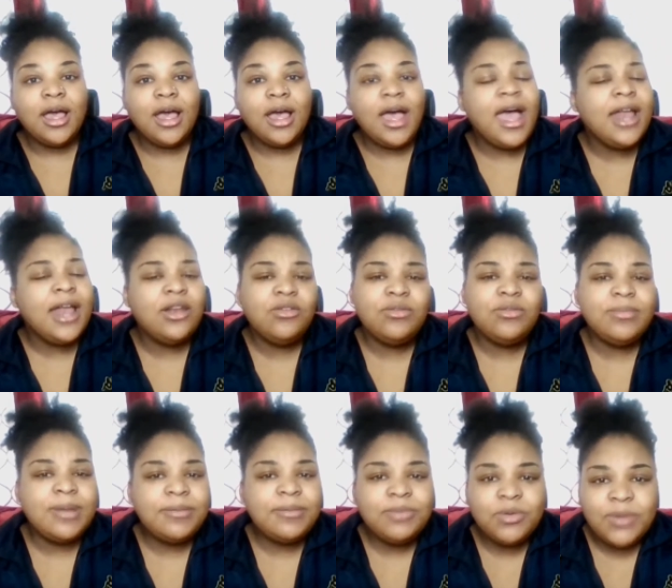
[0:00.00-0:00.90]
I don't
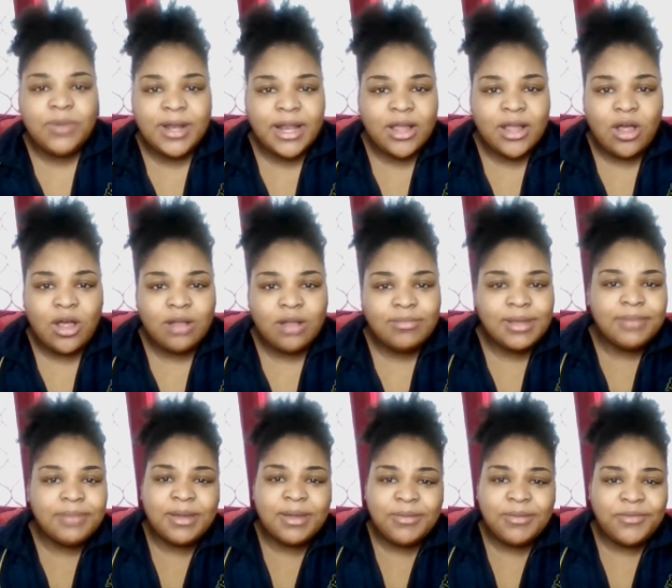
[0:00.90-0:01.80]
remember what I called my
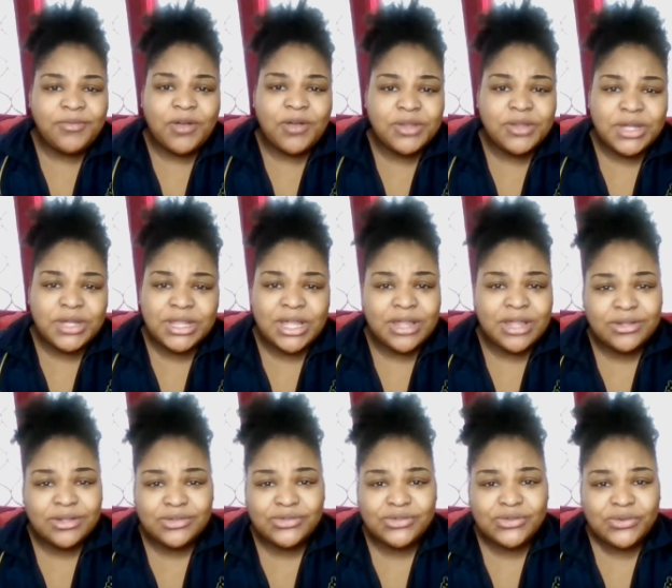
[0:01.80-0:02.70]
baby father in the
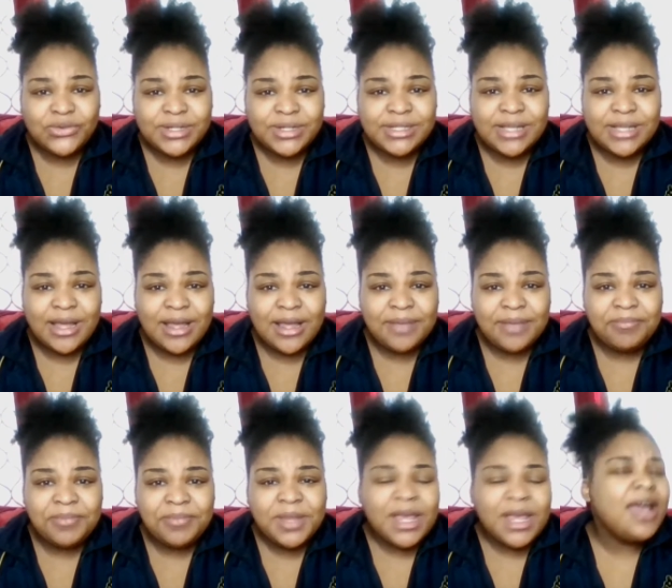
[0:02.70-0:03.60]
other story
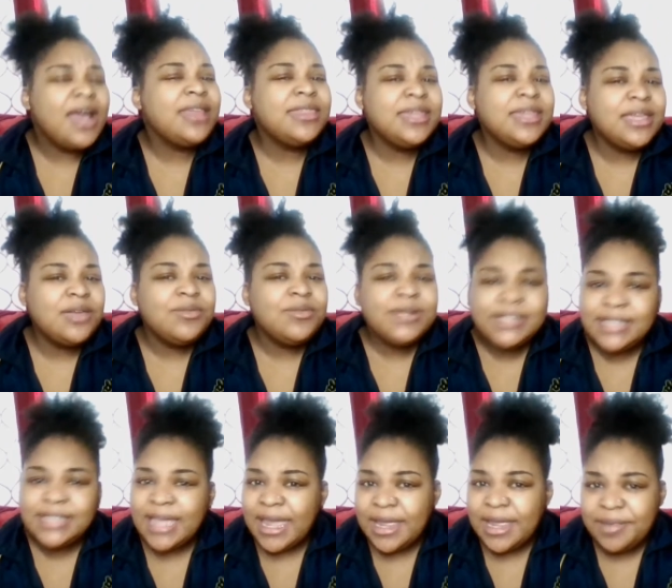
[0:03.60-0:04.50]
time. I think it was
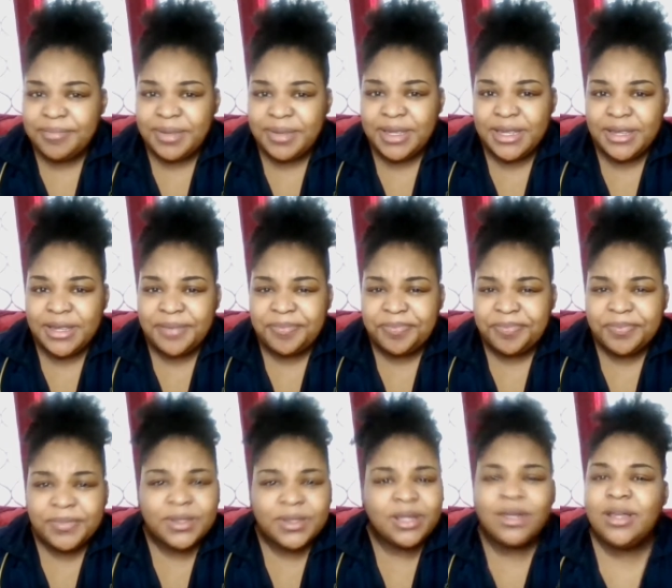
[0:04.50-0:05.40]
KB,
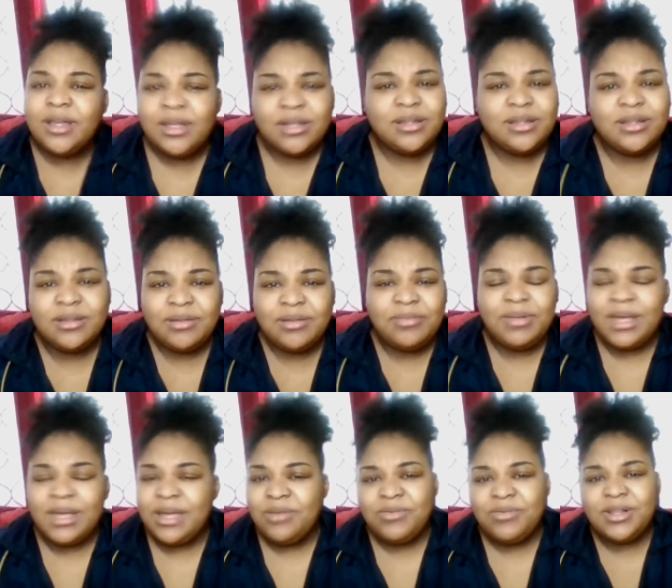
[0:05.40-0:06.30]

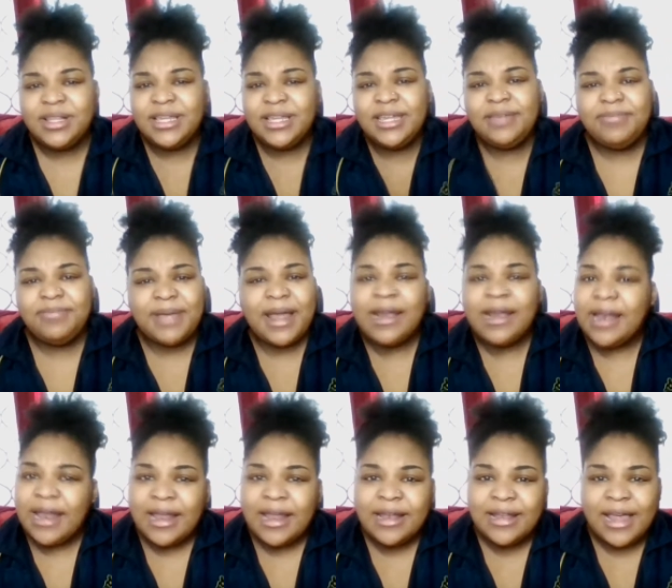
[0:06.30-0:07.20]
but we'll keep at,
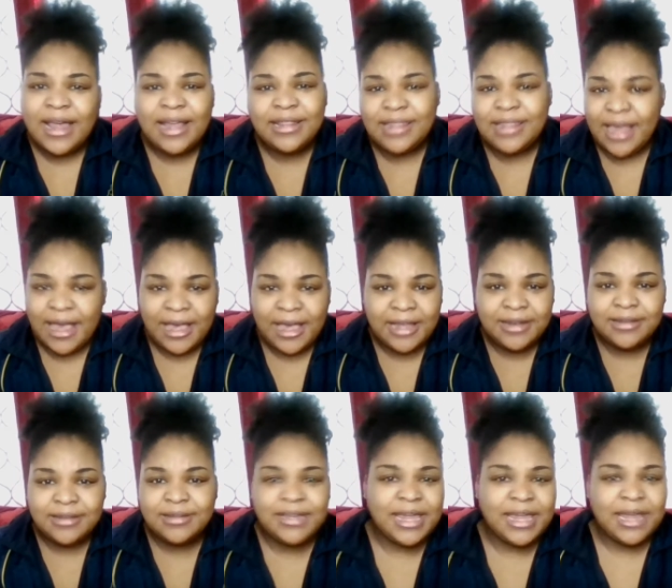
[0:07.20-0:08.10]
at, at
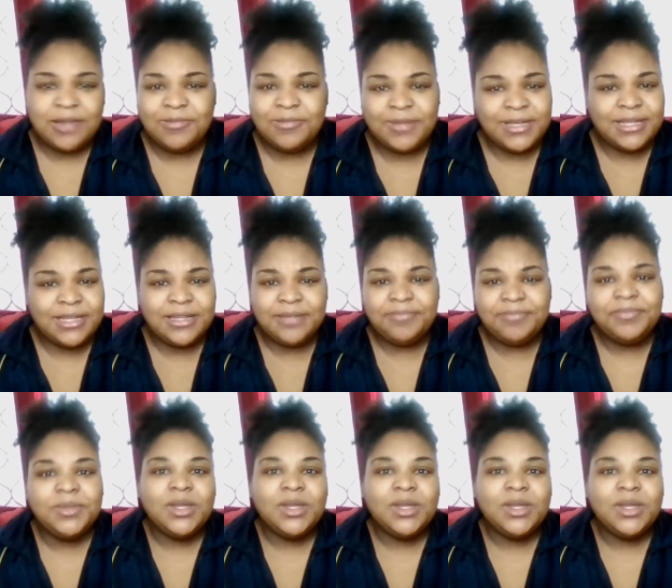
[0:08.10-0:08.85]
that, KB.